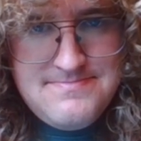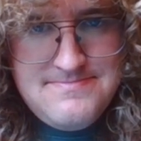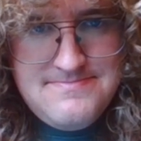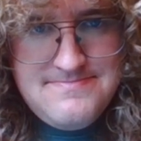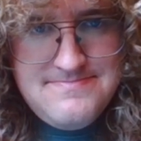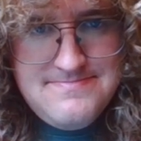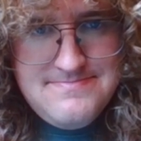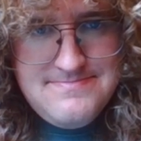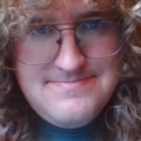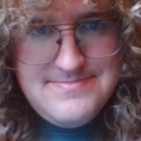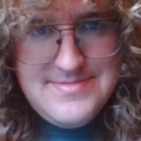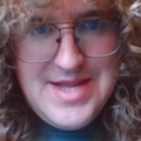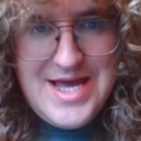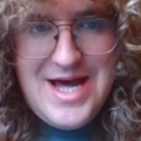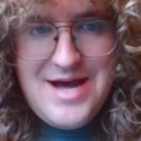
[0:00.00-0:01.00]

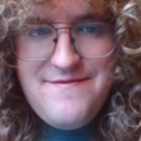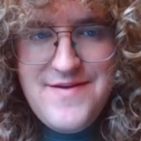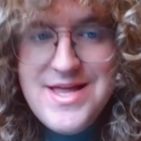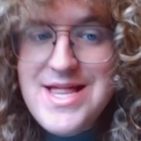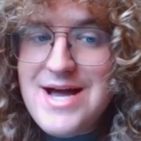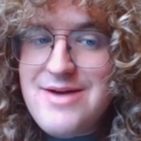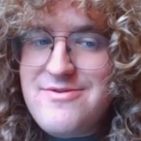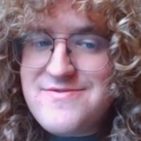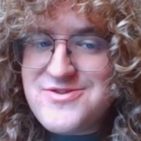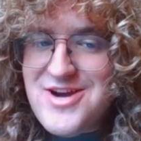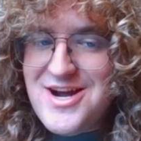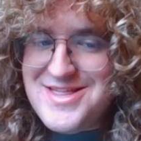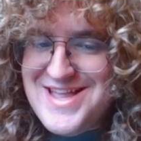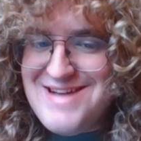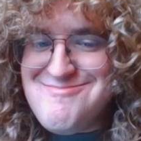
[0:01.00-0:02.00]
I feel like we've
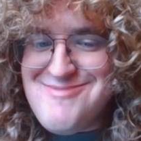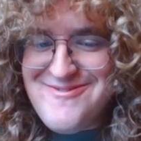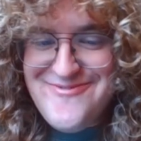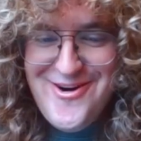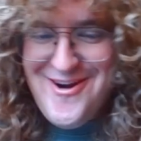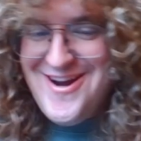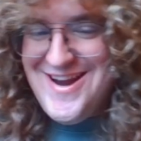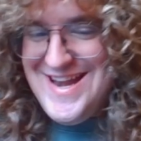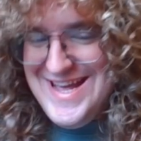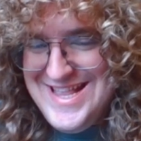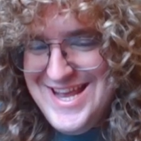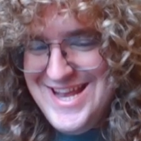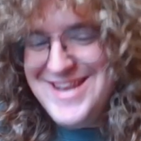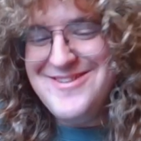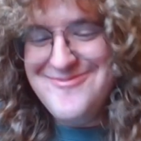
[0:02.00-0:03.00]
tried that before and
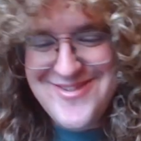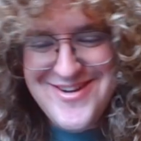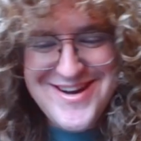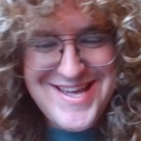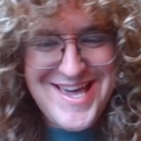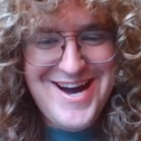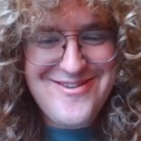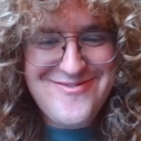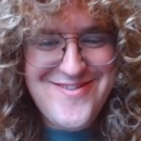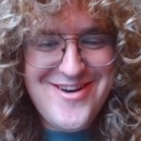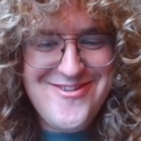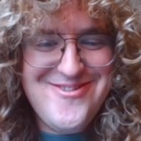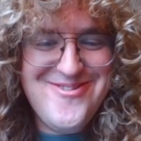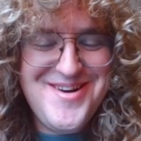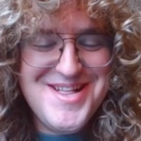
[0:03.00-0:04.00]
it didn't work out
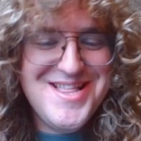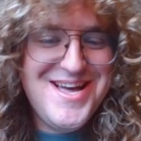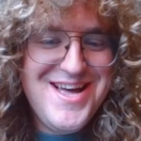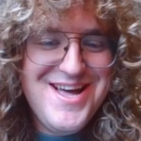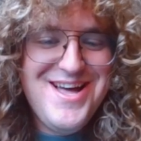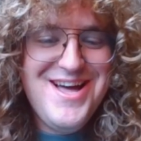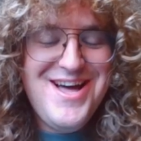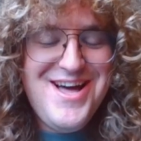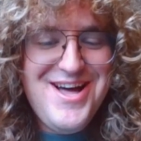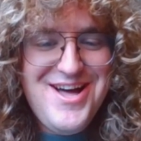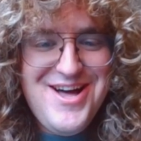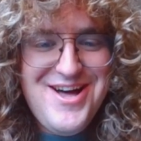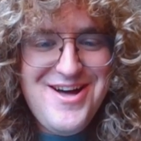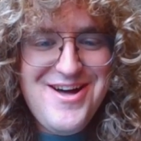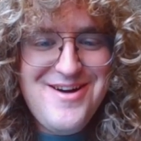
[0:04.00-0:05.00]
very well.
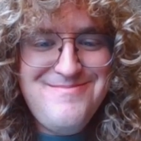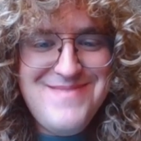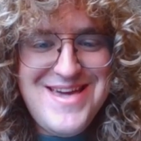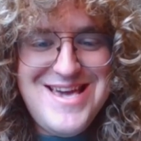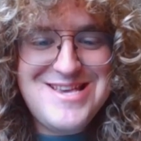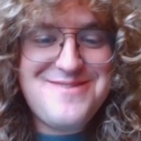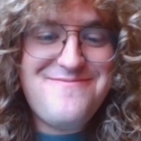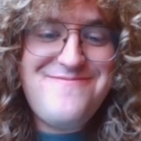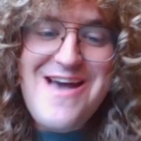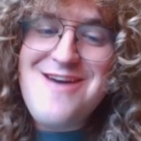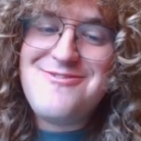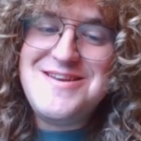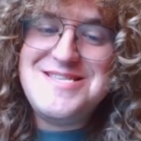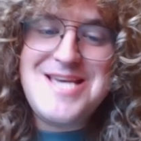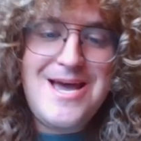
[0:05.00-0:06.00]
It's
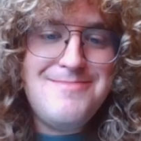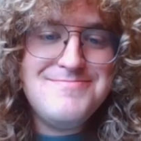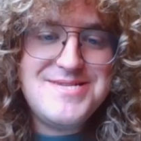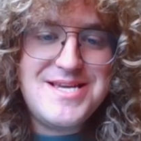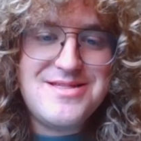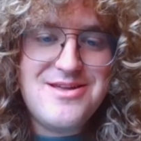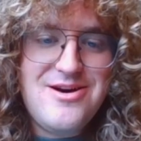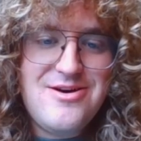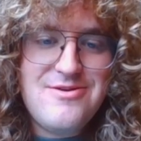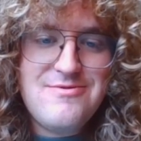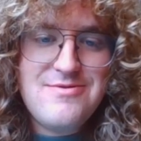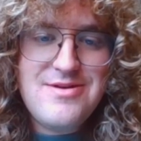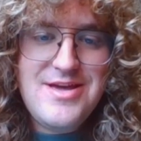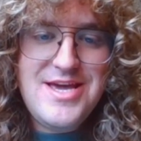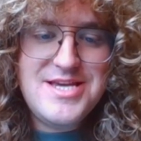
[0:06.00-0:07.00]
very tempting though.
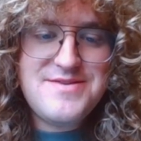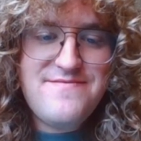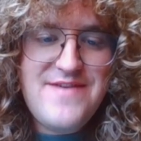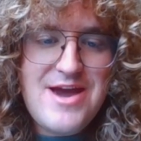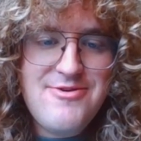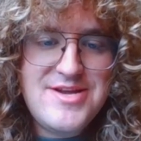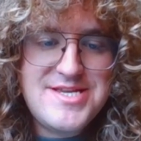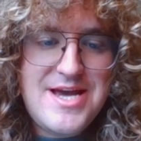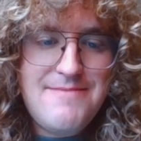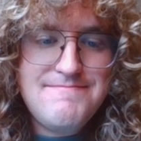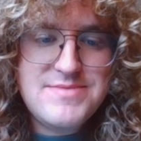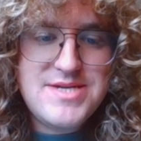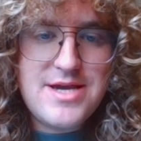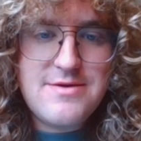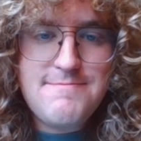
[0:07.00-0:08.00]
It's very
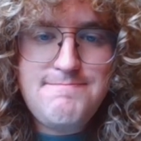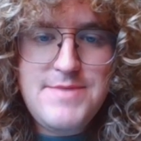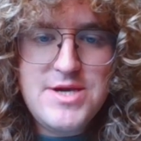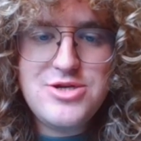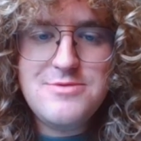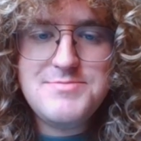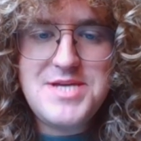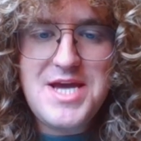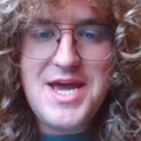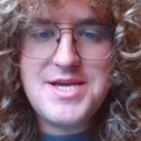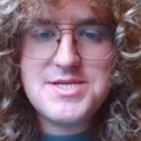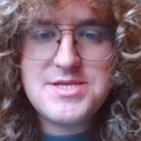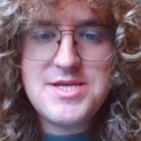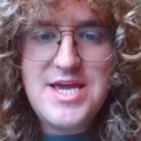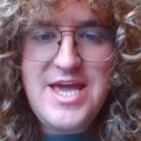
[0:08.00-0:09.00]
tempting. Bishop
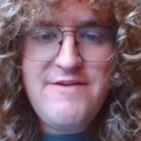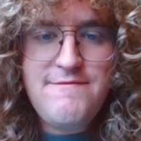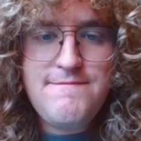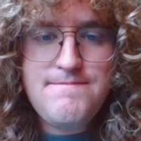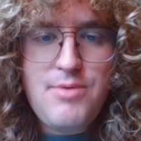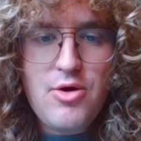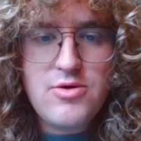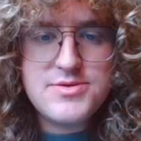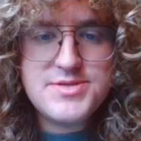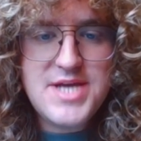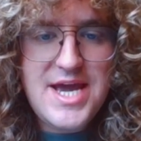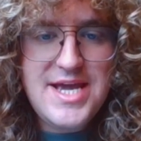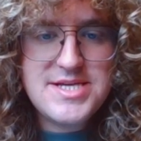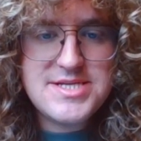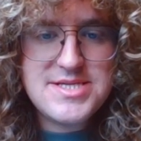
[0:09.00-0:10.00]
takes. If pawn
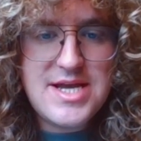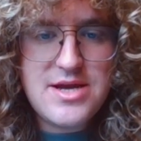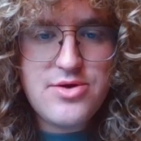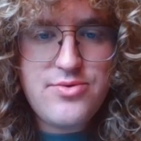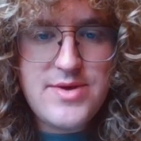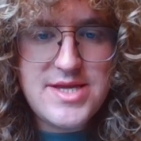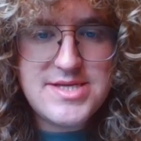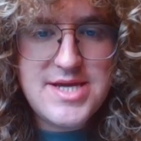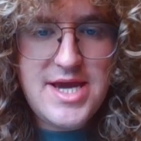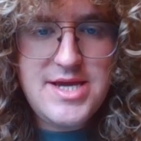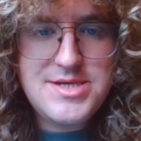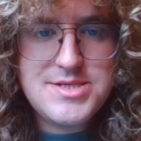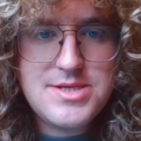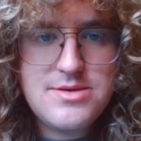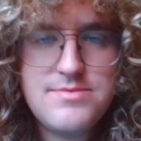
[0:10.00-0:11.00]
takes, then queen
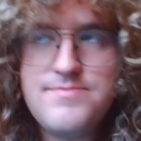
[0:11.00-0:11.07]
takes.